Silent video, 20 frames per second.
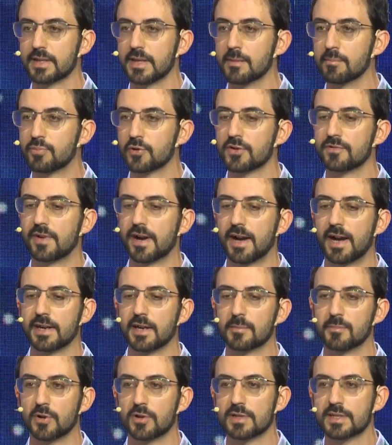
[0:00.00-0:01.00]
input
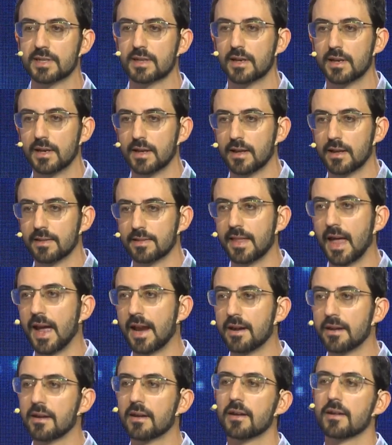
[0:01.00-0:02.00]
variables,
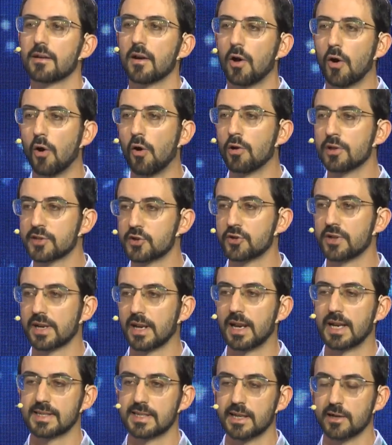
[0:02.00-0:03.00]
then also the
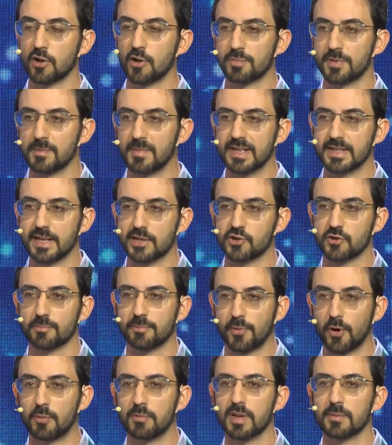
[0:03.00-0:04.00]
classical optimization
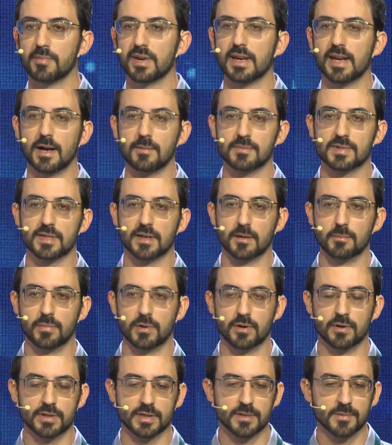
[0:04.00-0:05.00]
problem becomes a
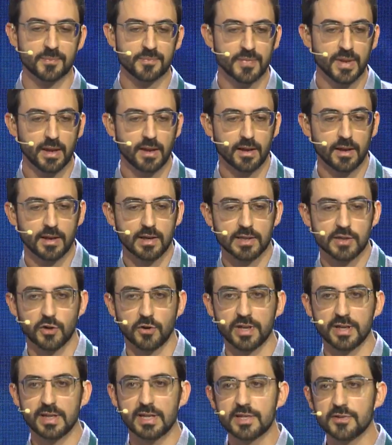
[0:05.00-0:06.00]
burden. So
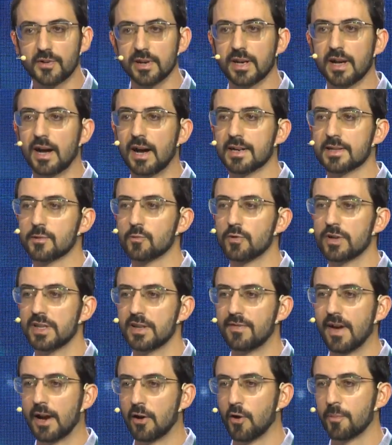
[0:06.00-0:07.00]
in this regard, we
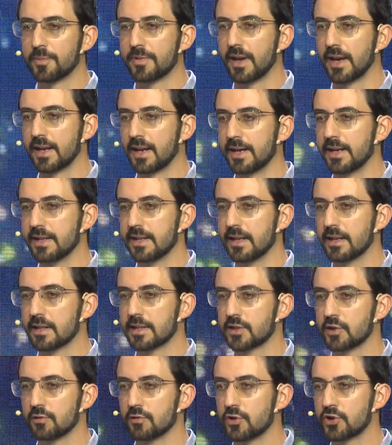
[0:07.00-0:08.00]
developed an ideal
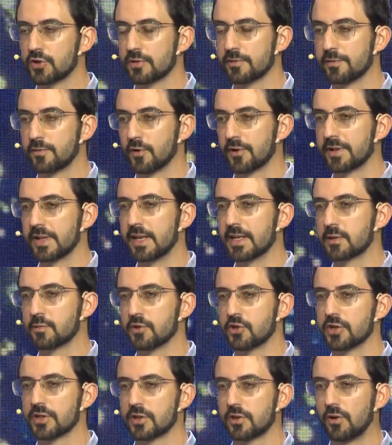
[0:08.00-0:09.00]
solution for this,
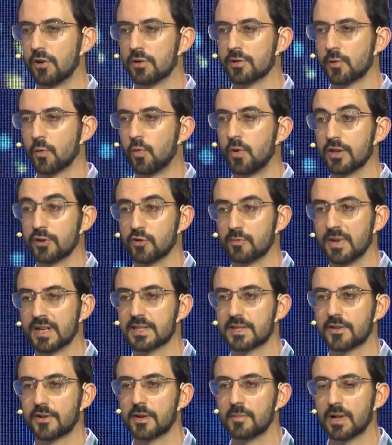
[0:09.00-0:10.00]
which is called quantum
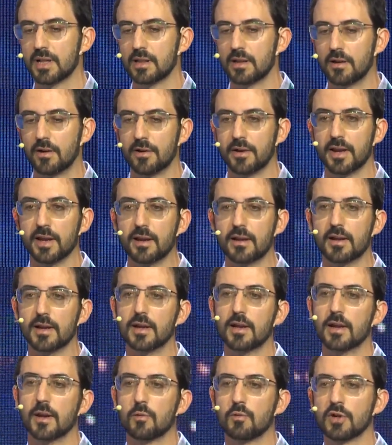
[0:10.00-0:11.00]
extremal learning.
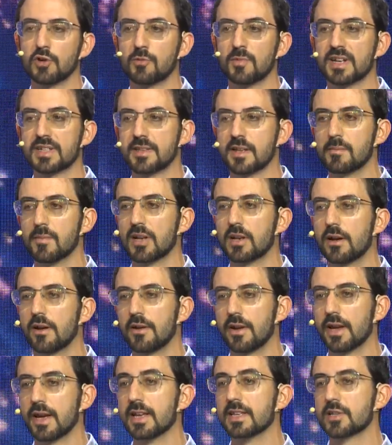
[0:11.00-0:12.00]
Quantum extremal
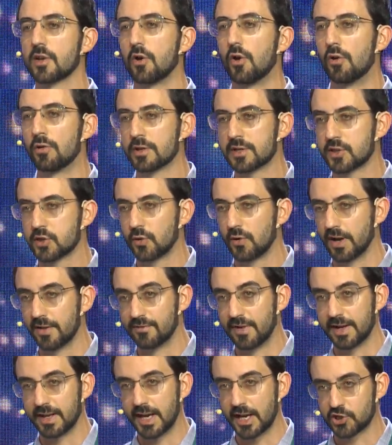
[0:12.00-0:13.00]
learning is also a
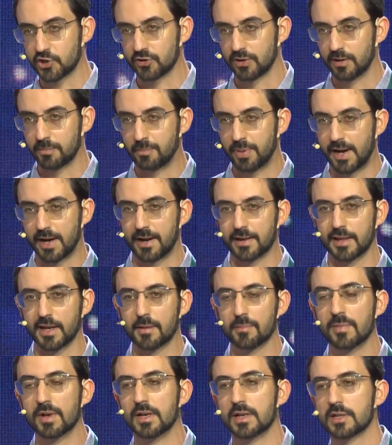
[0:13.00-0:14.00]
variational paradigm,
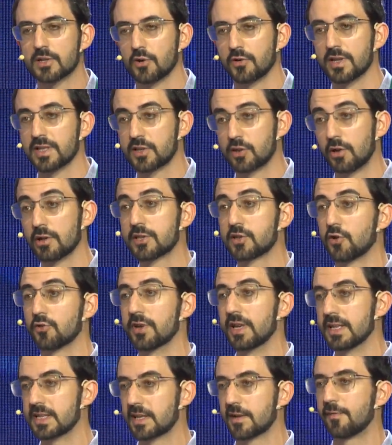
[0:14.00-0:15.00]
so it's also
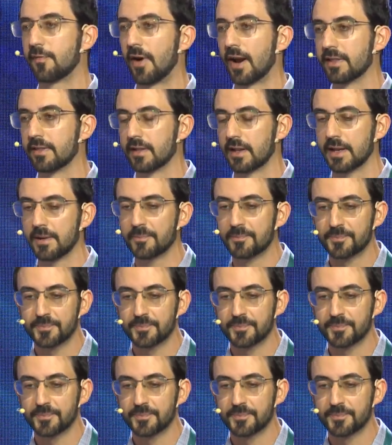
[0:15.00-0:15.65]
NISQ-friendly,